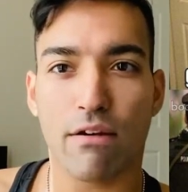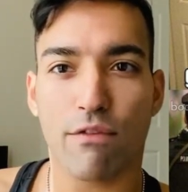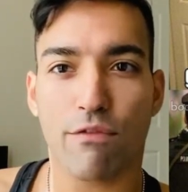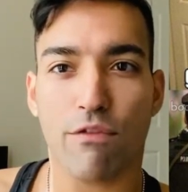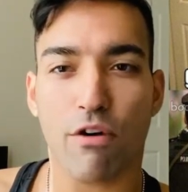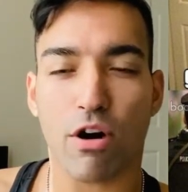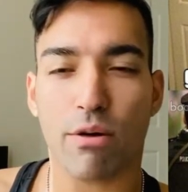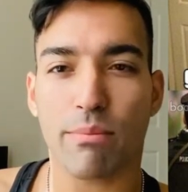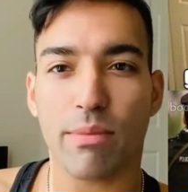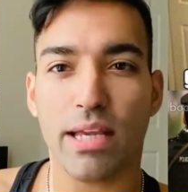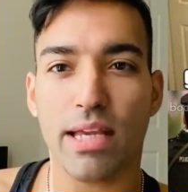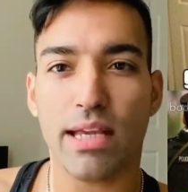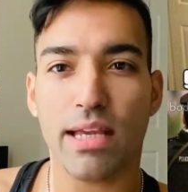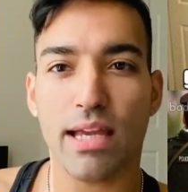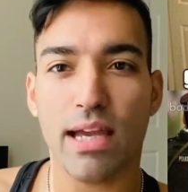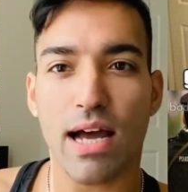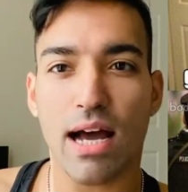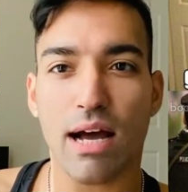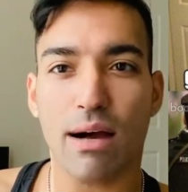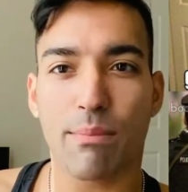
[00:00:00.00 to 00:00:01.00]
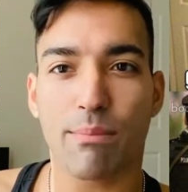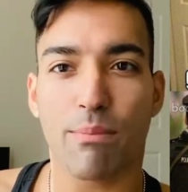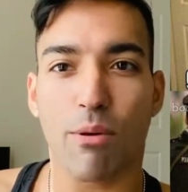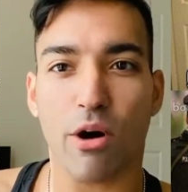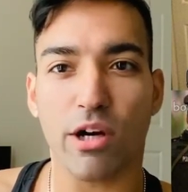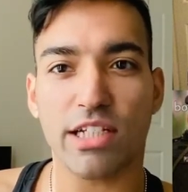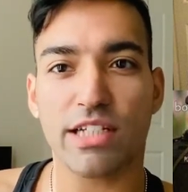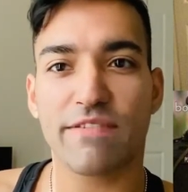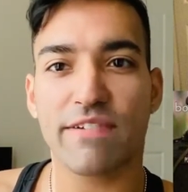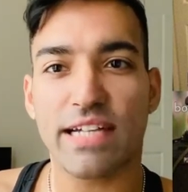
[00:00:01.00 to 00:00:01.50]
For me,
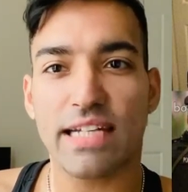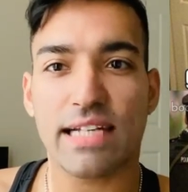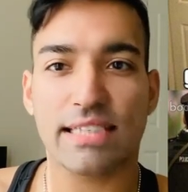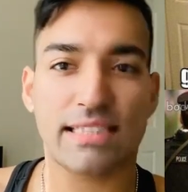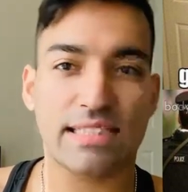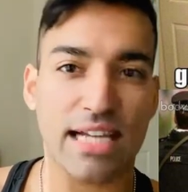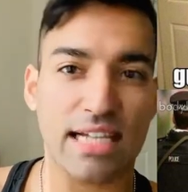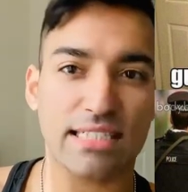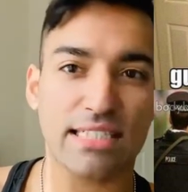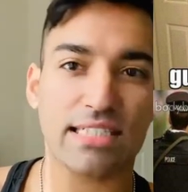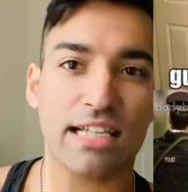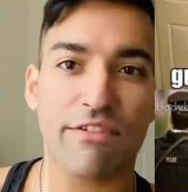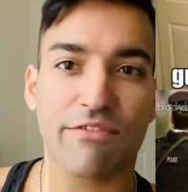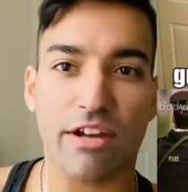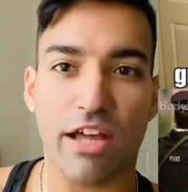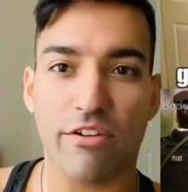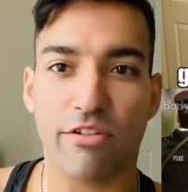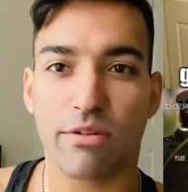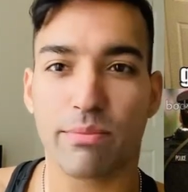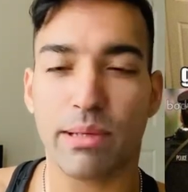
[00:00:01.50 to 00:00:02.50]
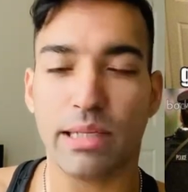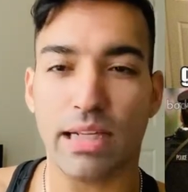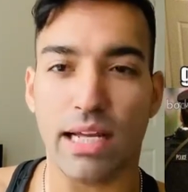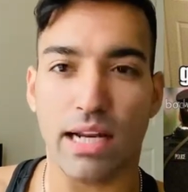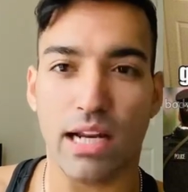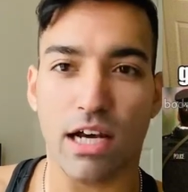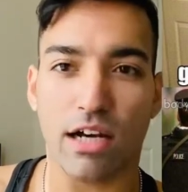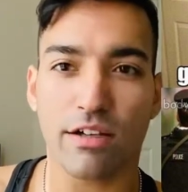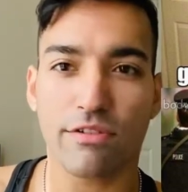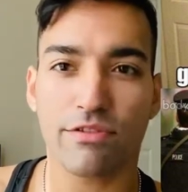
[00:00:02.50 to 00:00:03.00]
body weight exercises have never been
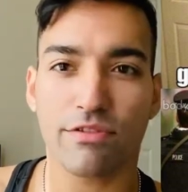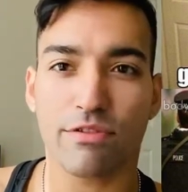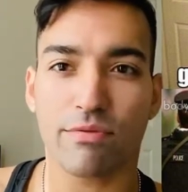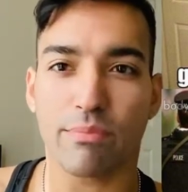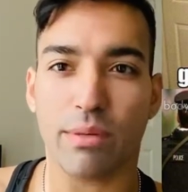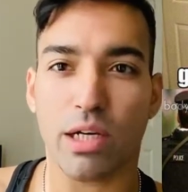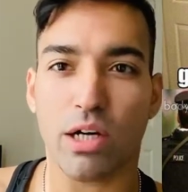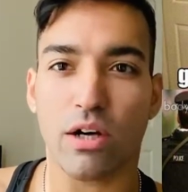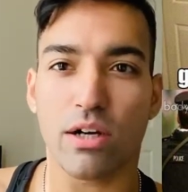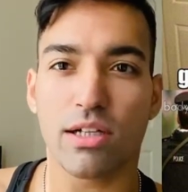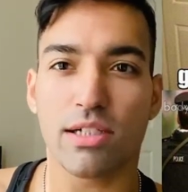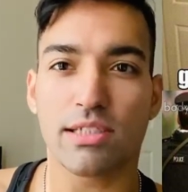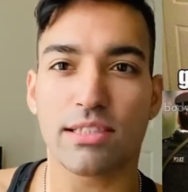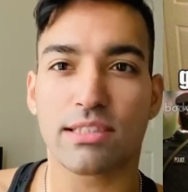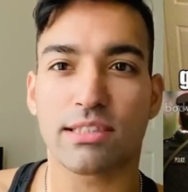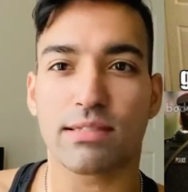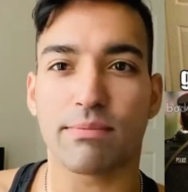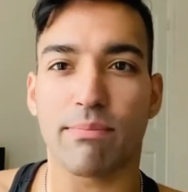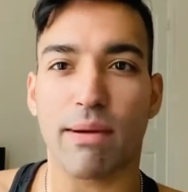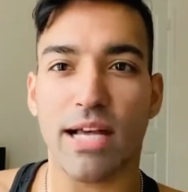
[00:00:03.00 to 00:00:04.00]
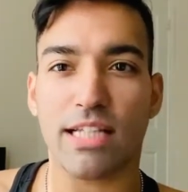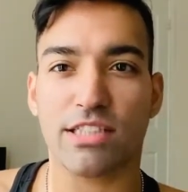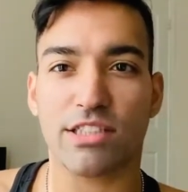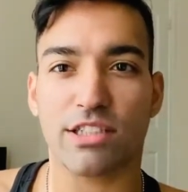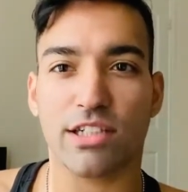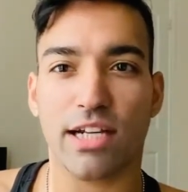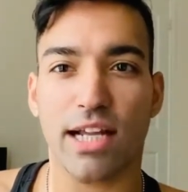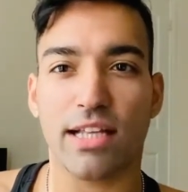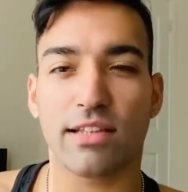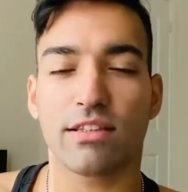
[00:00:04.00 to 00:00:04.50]
enough because my
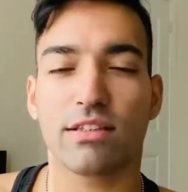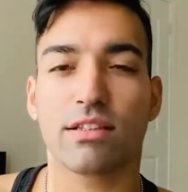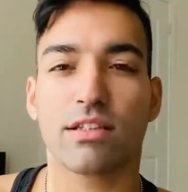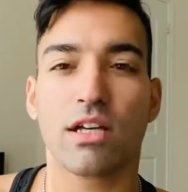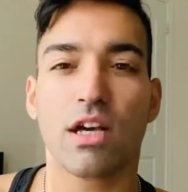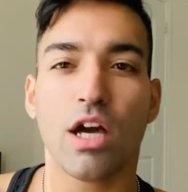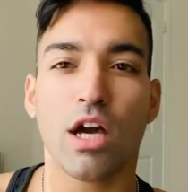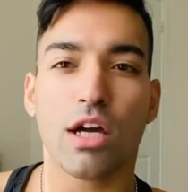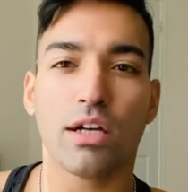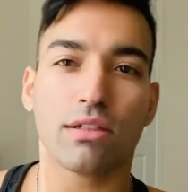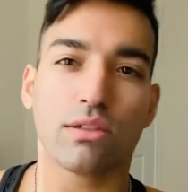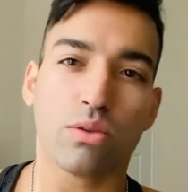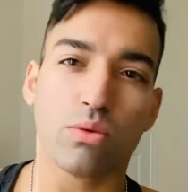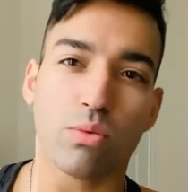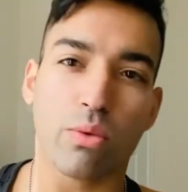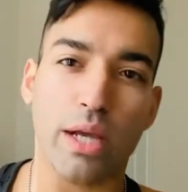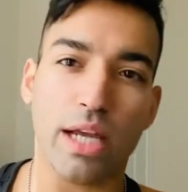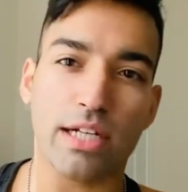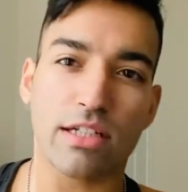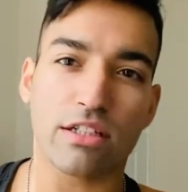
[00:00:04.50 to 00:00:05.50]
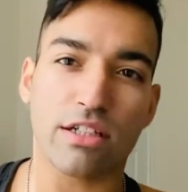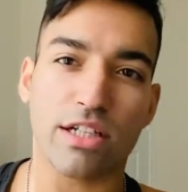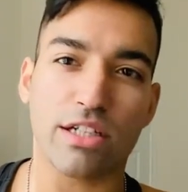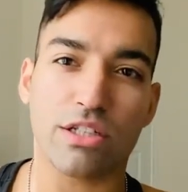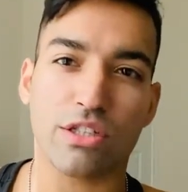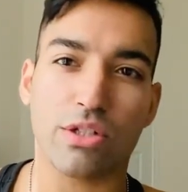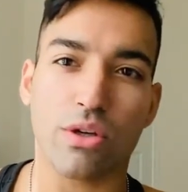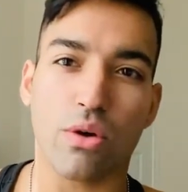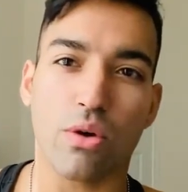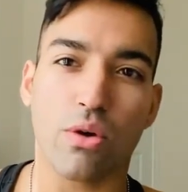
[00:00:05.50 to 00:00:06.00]
strength to weight
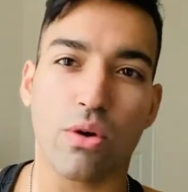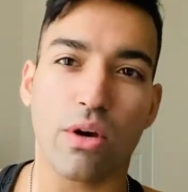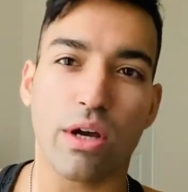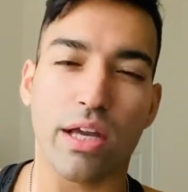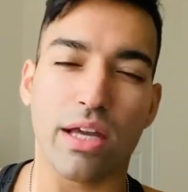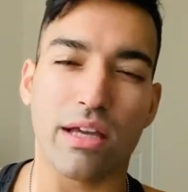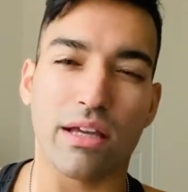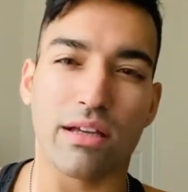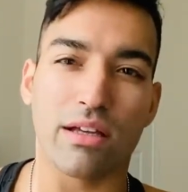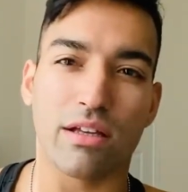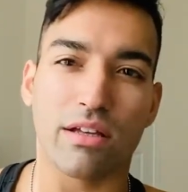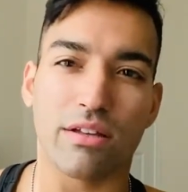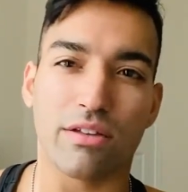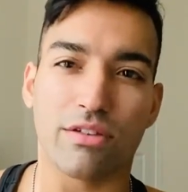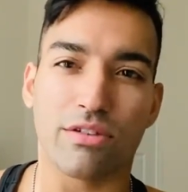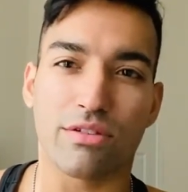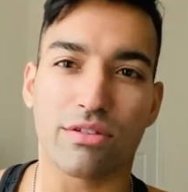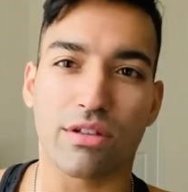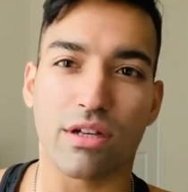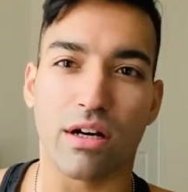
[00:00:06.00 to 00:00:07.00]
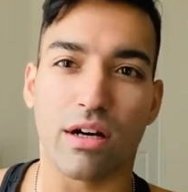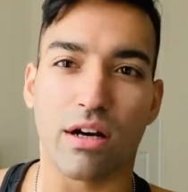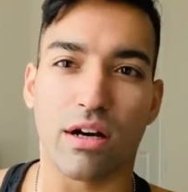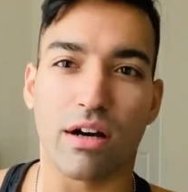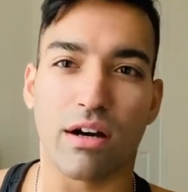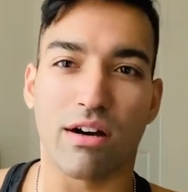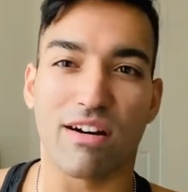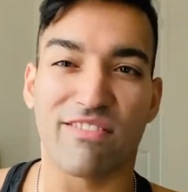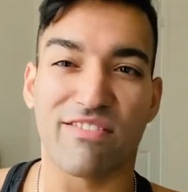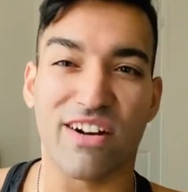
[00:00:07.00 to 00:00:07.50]
ratio is
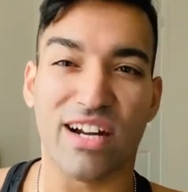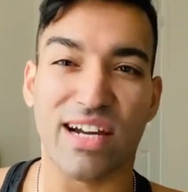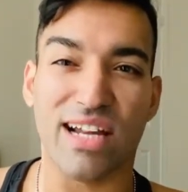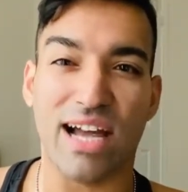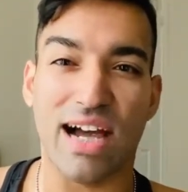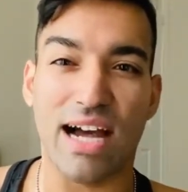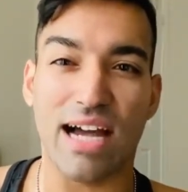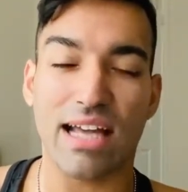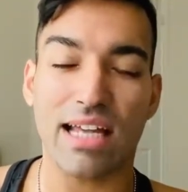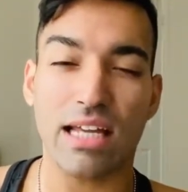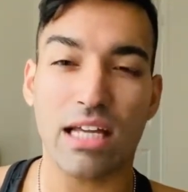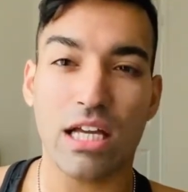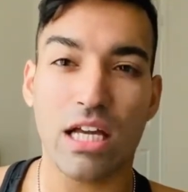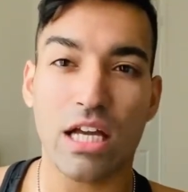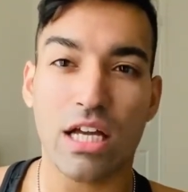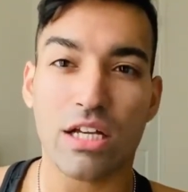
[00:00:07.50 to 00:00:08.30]
very high.